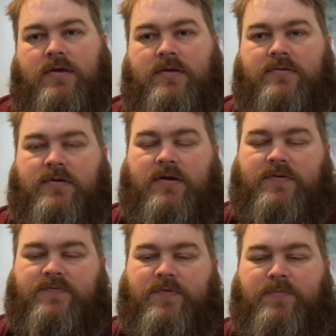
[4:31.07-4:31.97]
it's
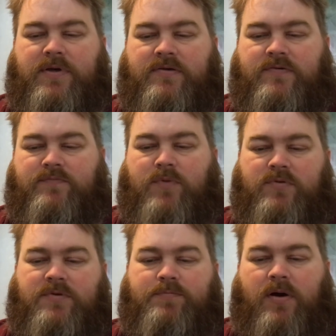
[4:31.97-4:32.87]
kind of a mix of
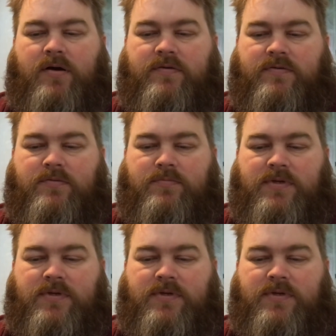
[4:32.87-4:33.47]
Monty Python